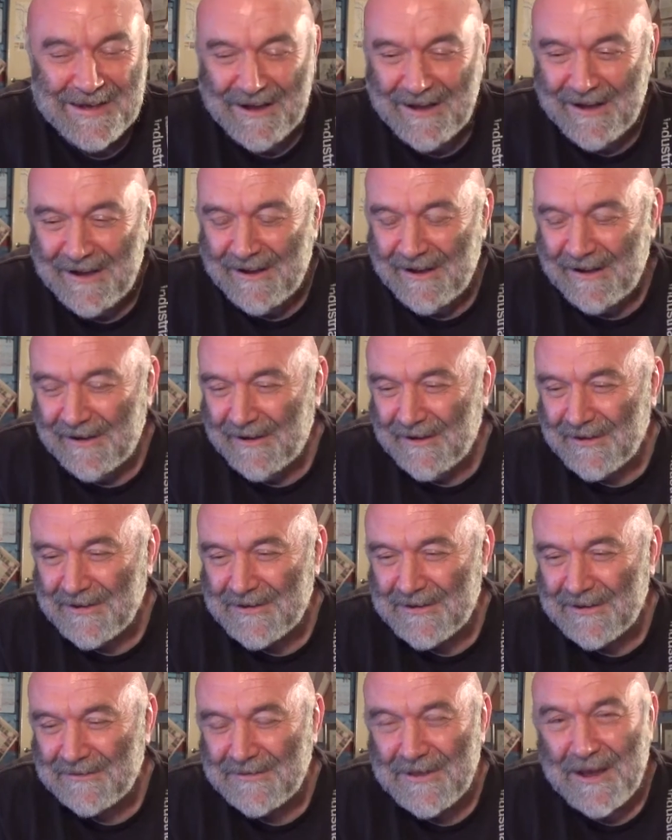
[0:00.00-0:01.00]

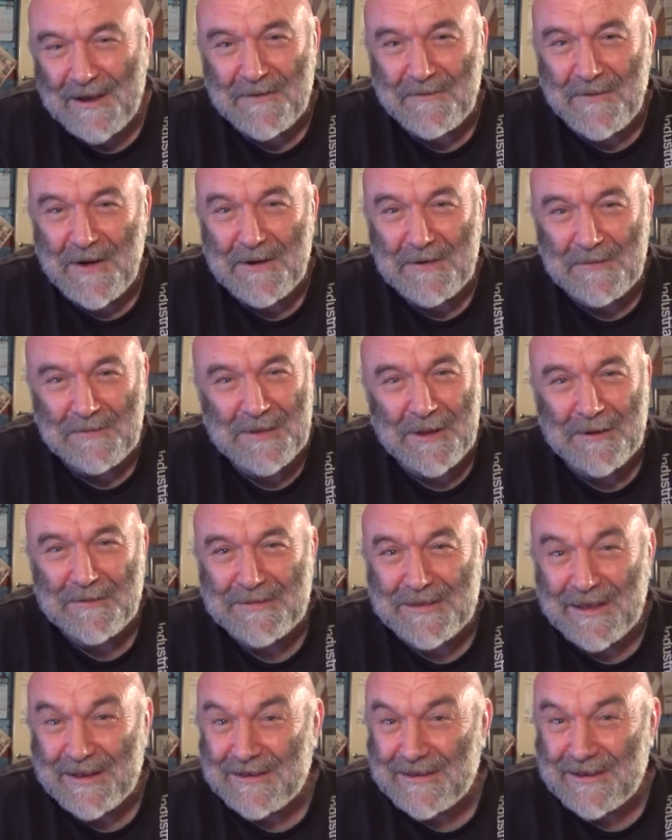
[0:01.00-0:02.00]
So now if I
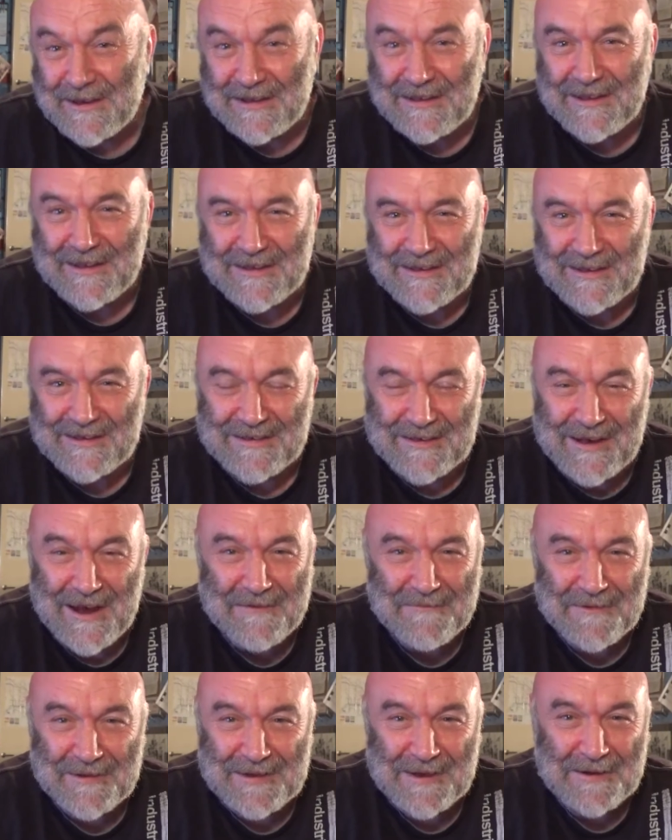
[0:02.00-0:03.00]
upload this in its
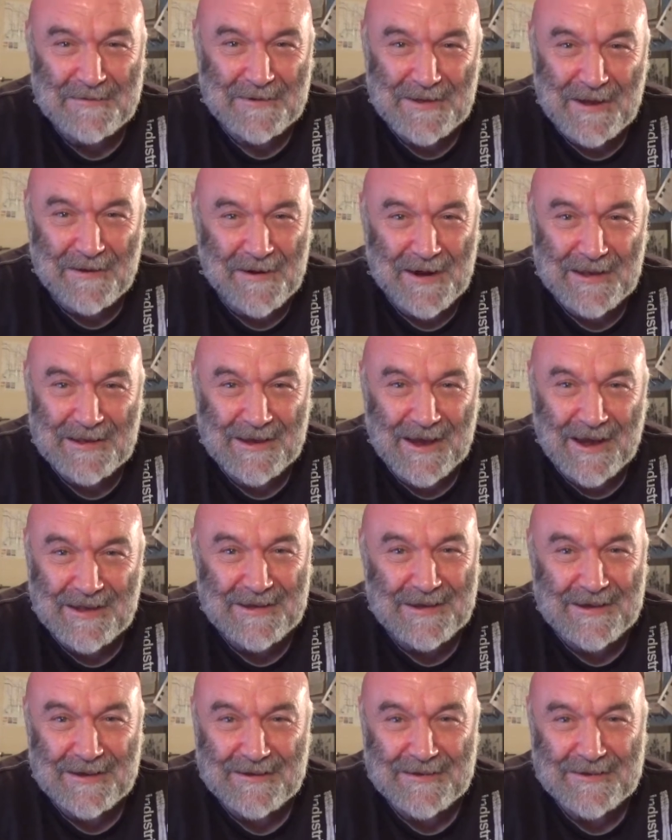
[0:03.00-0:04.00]
entirety without any
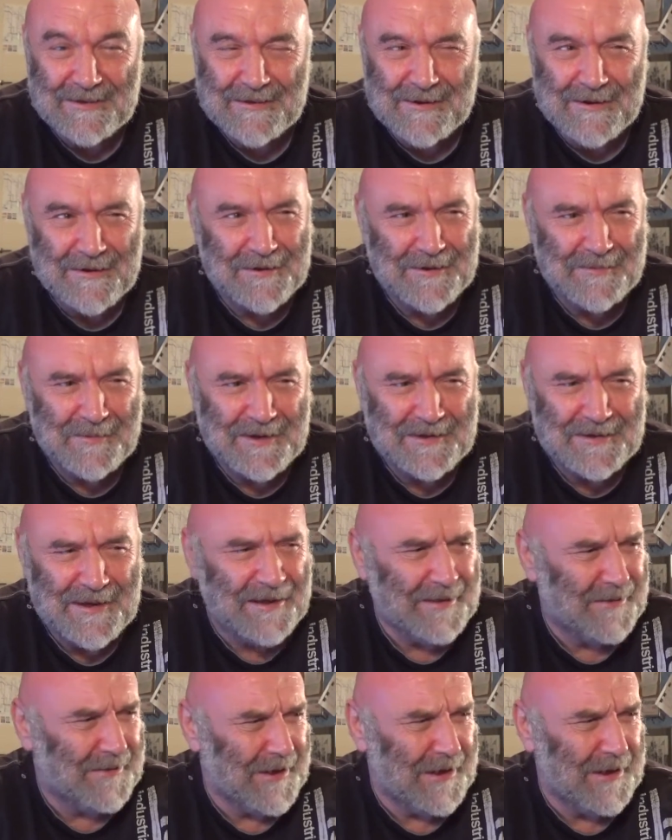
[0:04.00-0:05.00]
edits, you're going to be
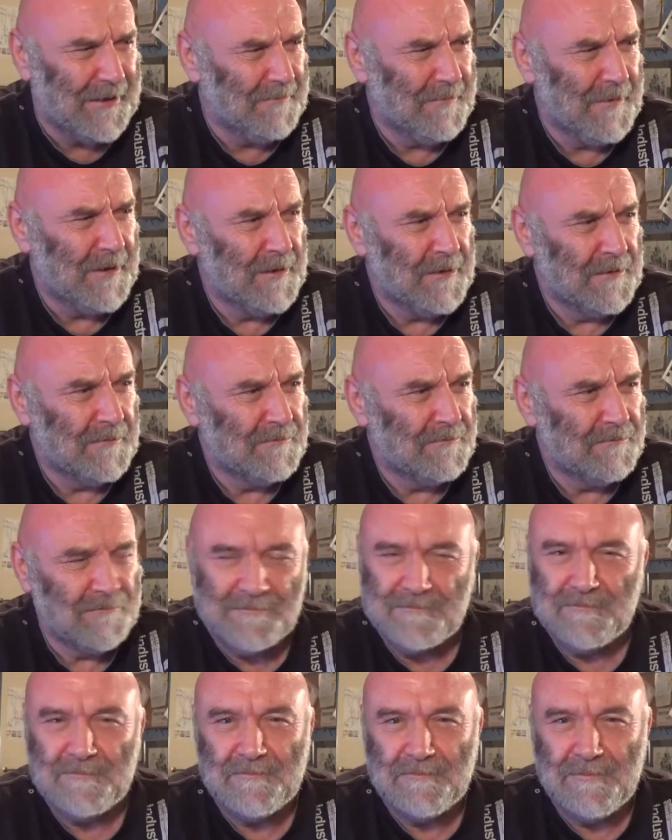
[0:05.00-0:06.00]
sat there thinking,
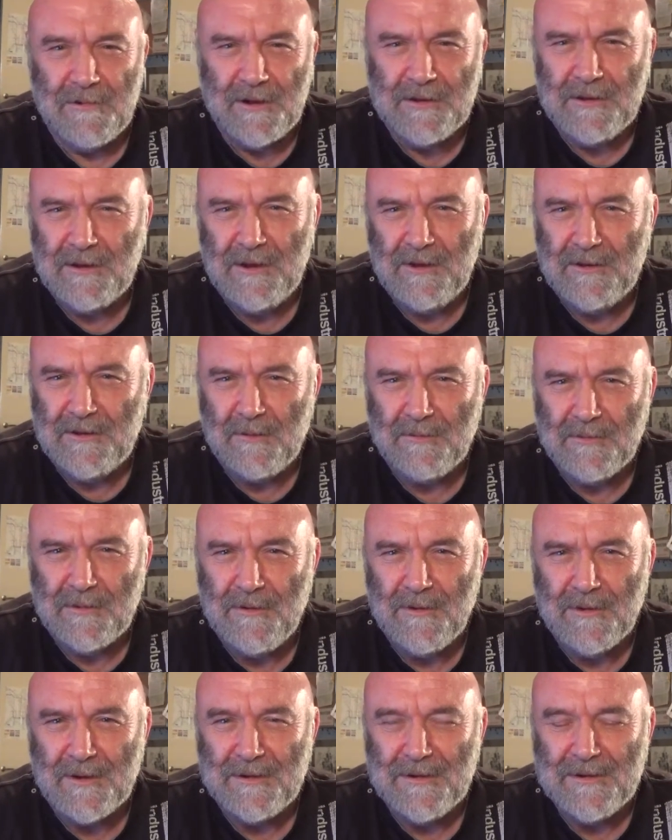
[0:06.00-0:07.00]
why did he stop
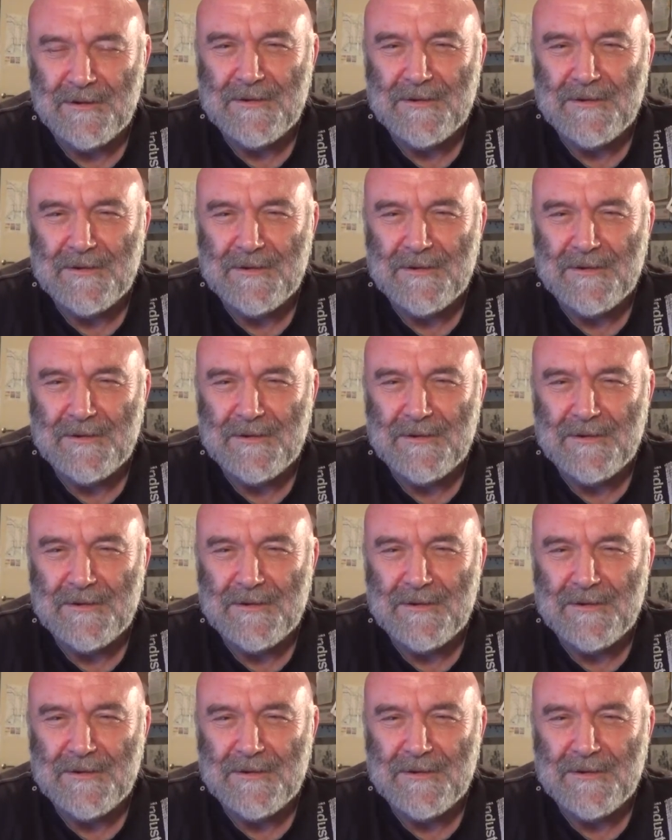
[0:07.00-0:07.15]
talking?